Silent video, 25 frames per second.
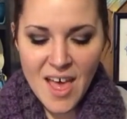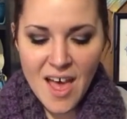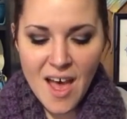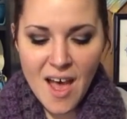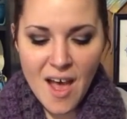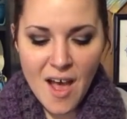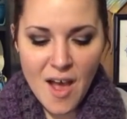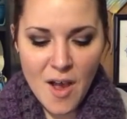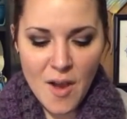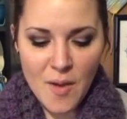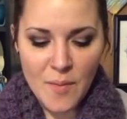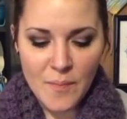
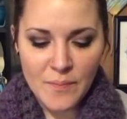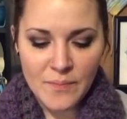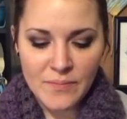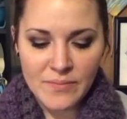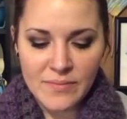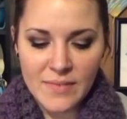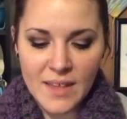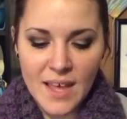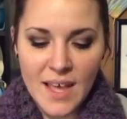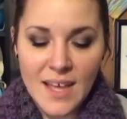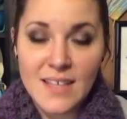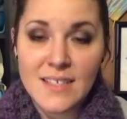
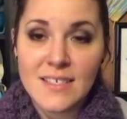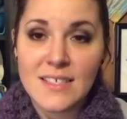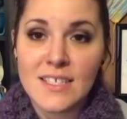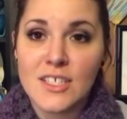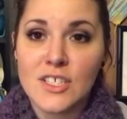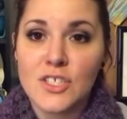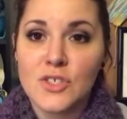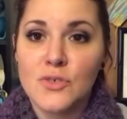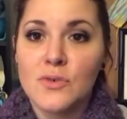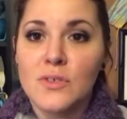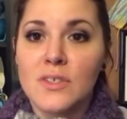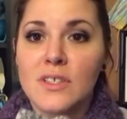I did
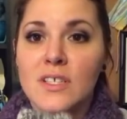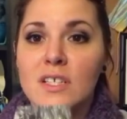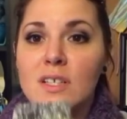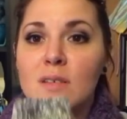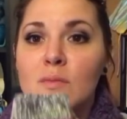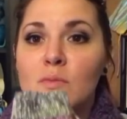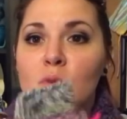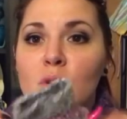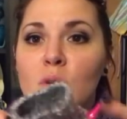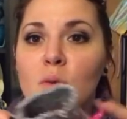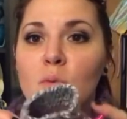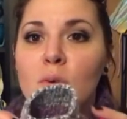do a little
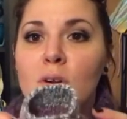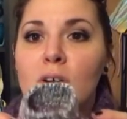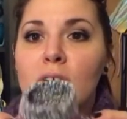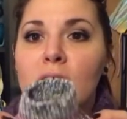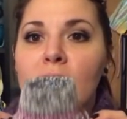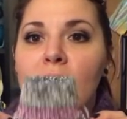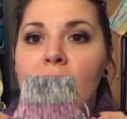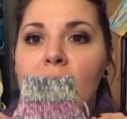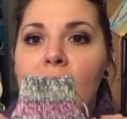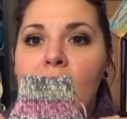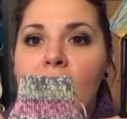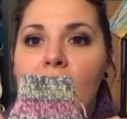more work
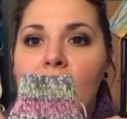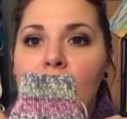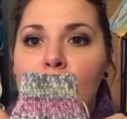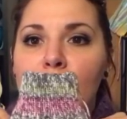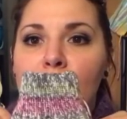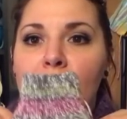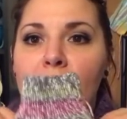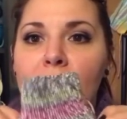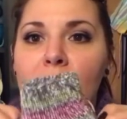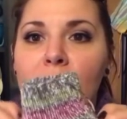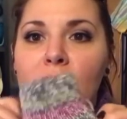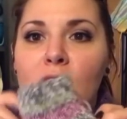on
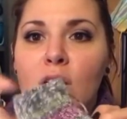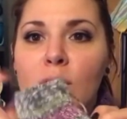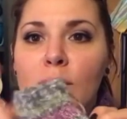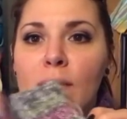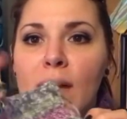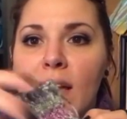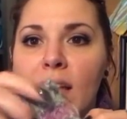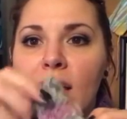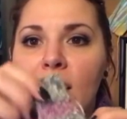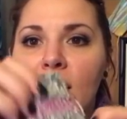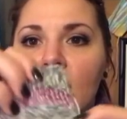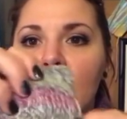my
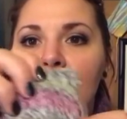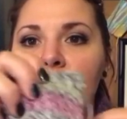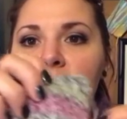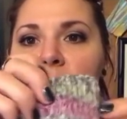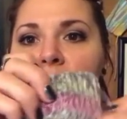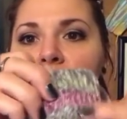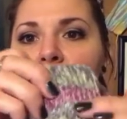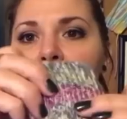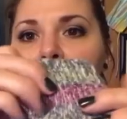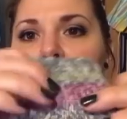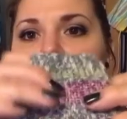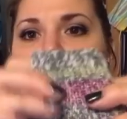Hermione
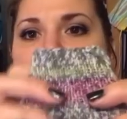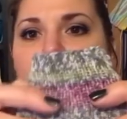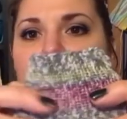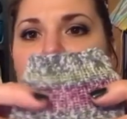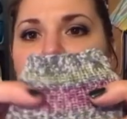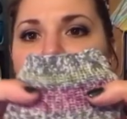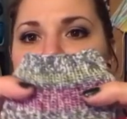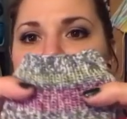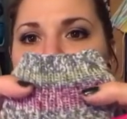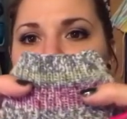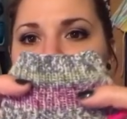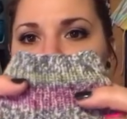sock.
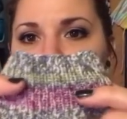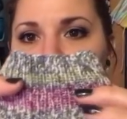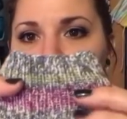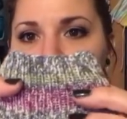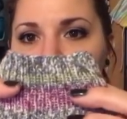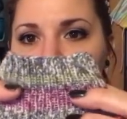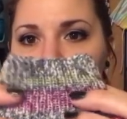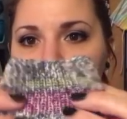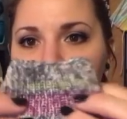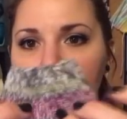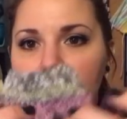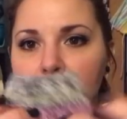
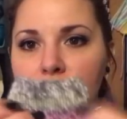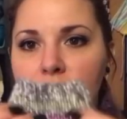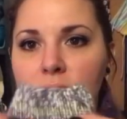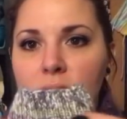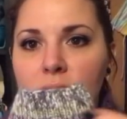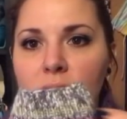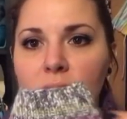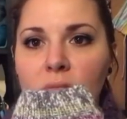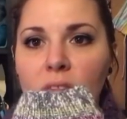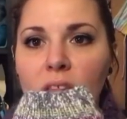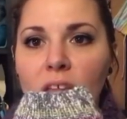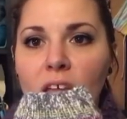
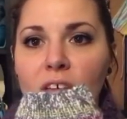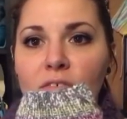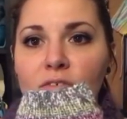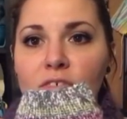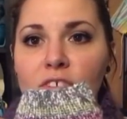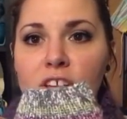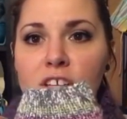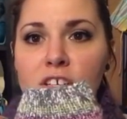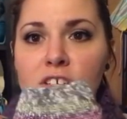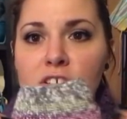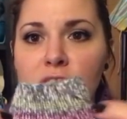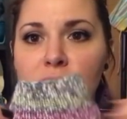I
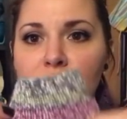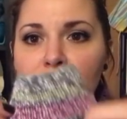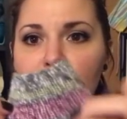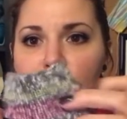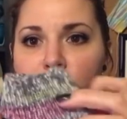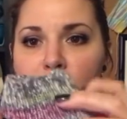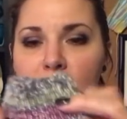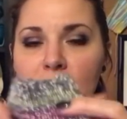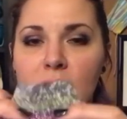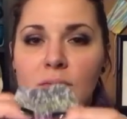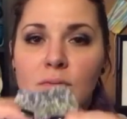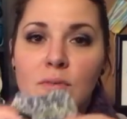finished the
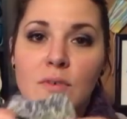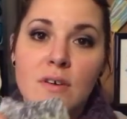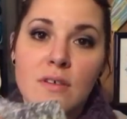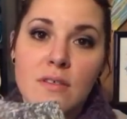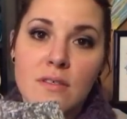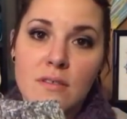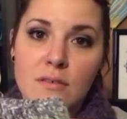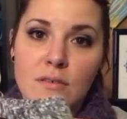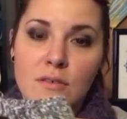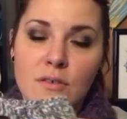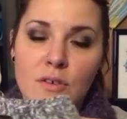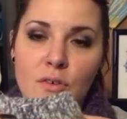ribbing with
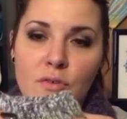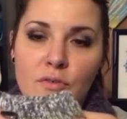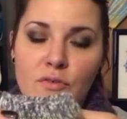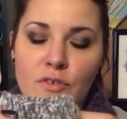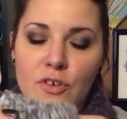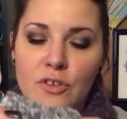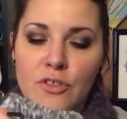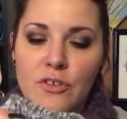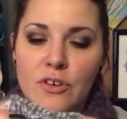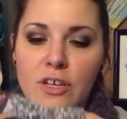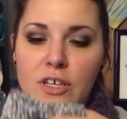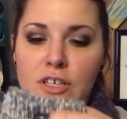no
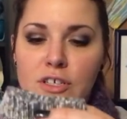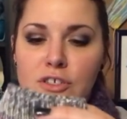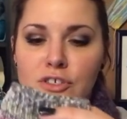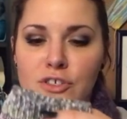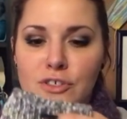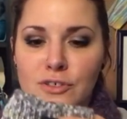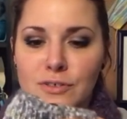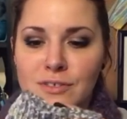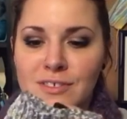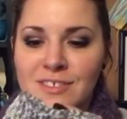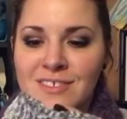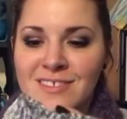further
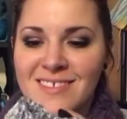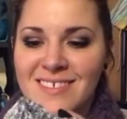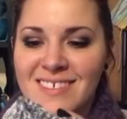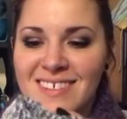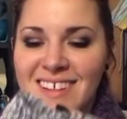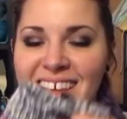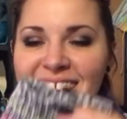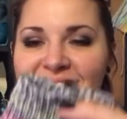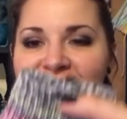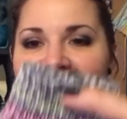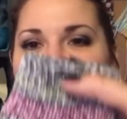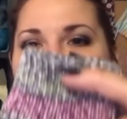issues,
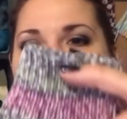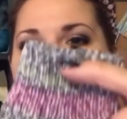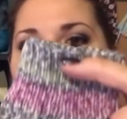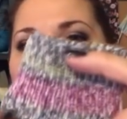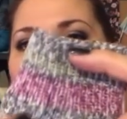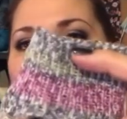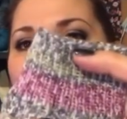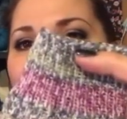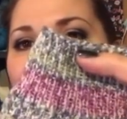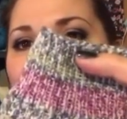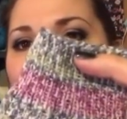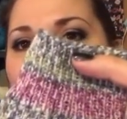
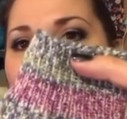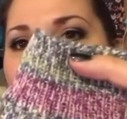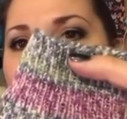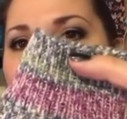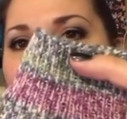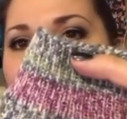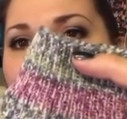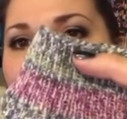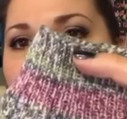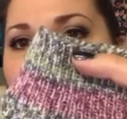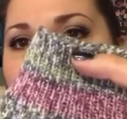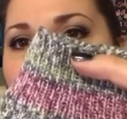and I've made
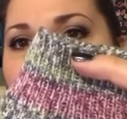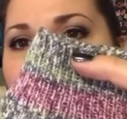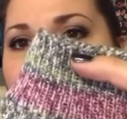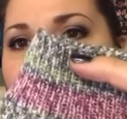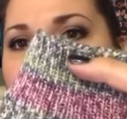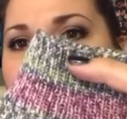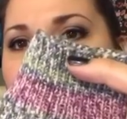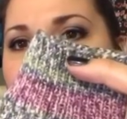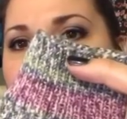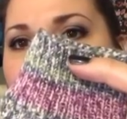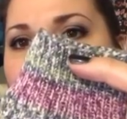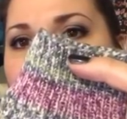about
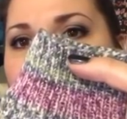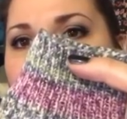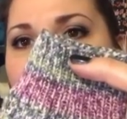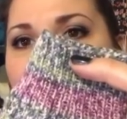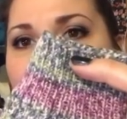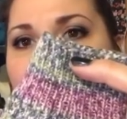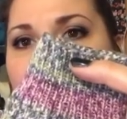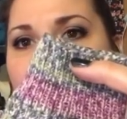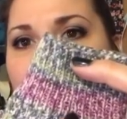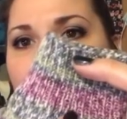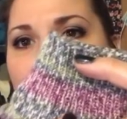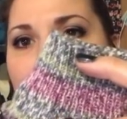this much
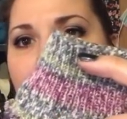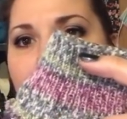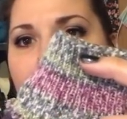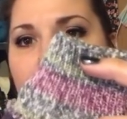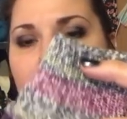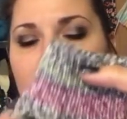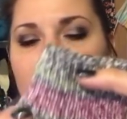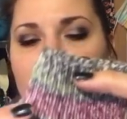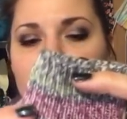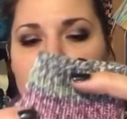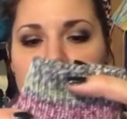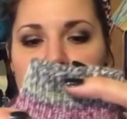onto the
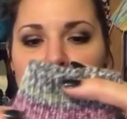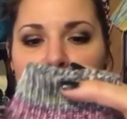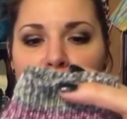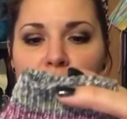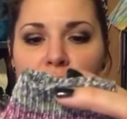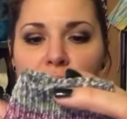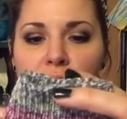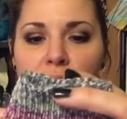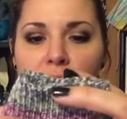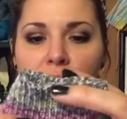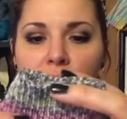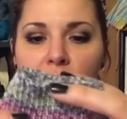pattern so
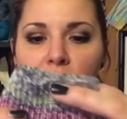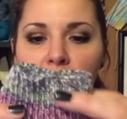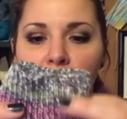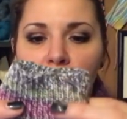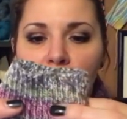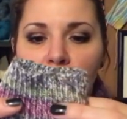far.